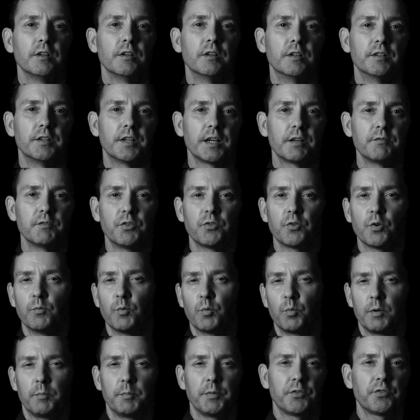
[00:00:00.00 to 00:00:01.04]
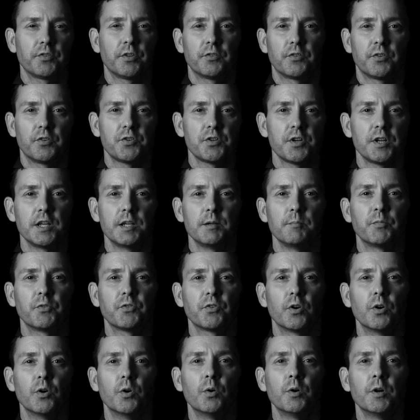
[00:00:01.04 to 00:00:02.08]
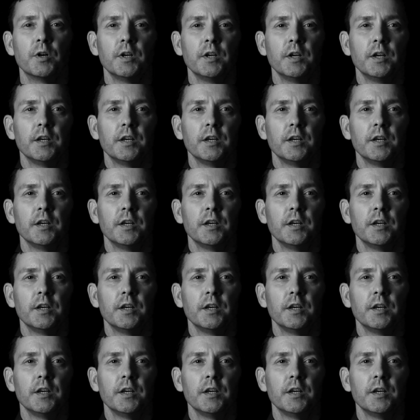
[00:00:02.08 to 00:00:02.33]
uh, they have this overwhelming sense of shame. So